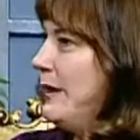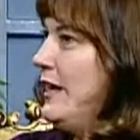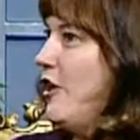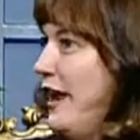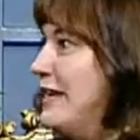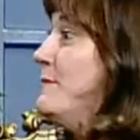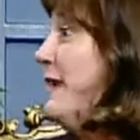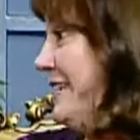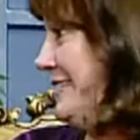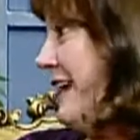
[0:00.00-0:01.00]
really our next
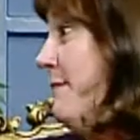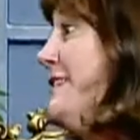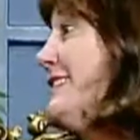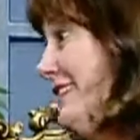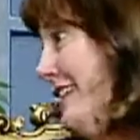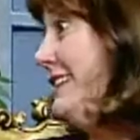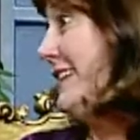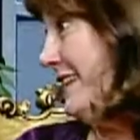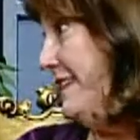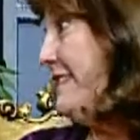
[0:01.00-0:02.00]
big step is to,
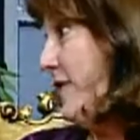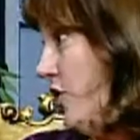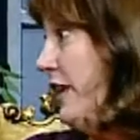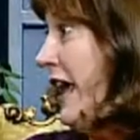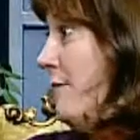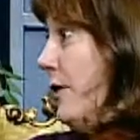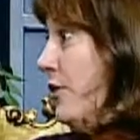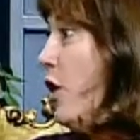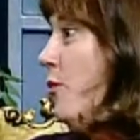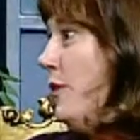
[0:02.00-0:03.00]
to secure the capital
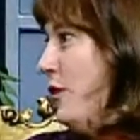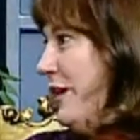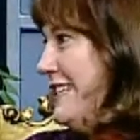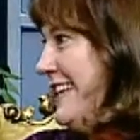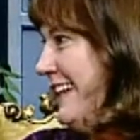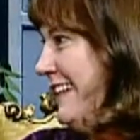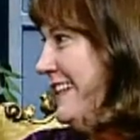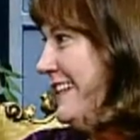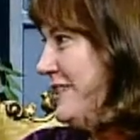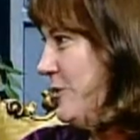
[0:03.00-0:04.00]
to open the retail
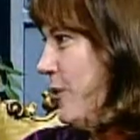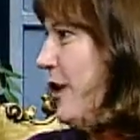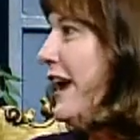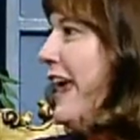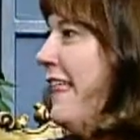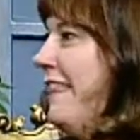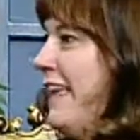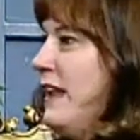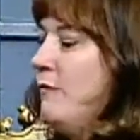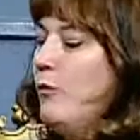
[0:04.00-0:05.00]
store. And
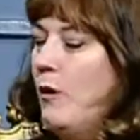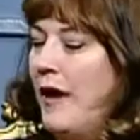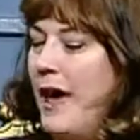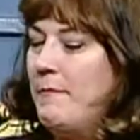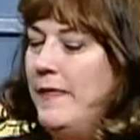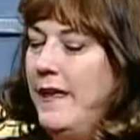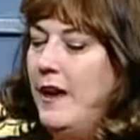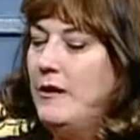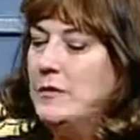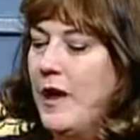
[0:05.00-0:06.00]
then what will happen
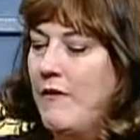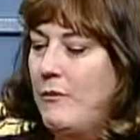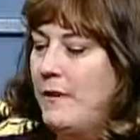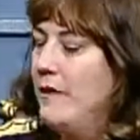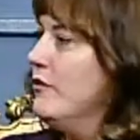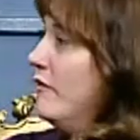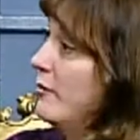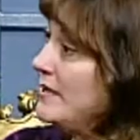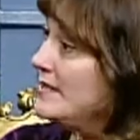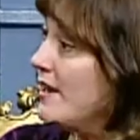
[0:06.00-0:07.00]
there is we'll have a big
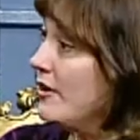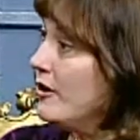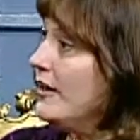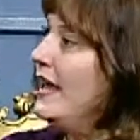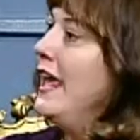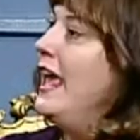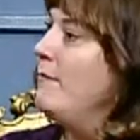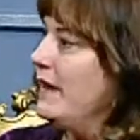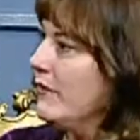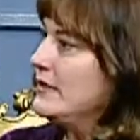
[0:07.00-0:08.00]
fulfillment center and
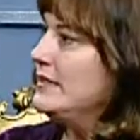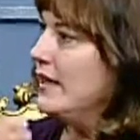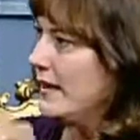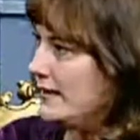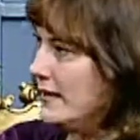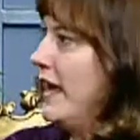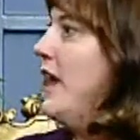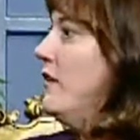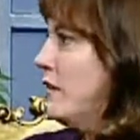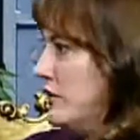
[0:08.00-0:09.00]
be able to, to
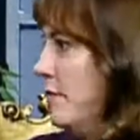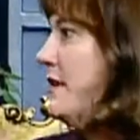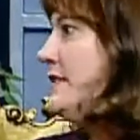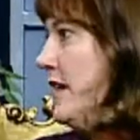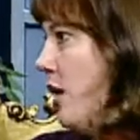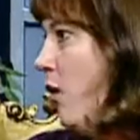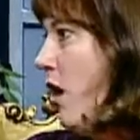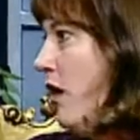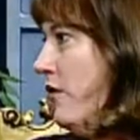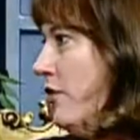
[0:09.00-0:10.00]
handle the shipments that go
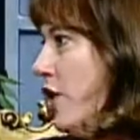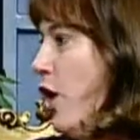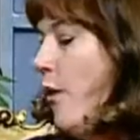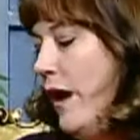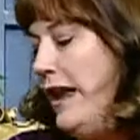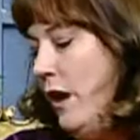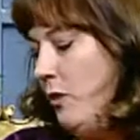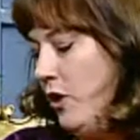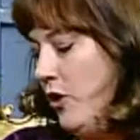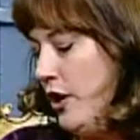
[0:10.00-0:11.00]
all over. Right now
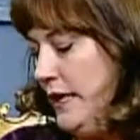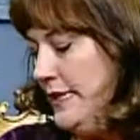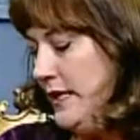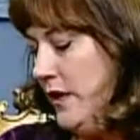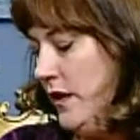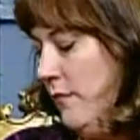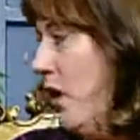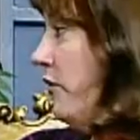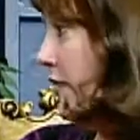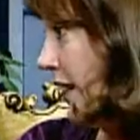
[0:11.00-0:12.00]
we're currently selling them
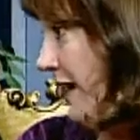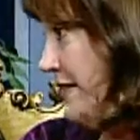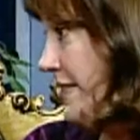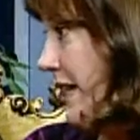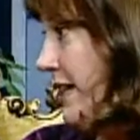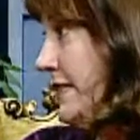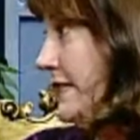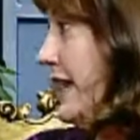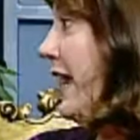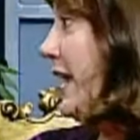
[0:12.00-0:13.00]
all over the United
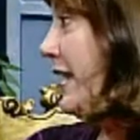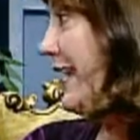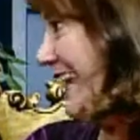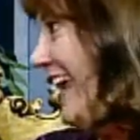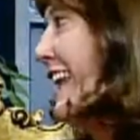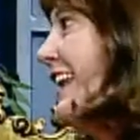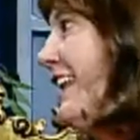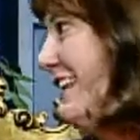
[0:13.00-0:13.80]
States and in Canada.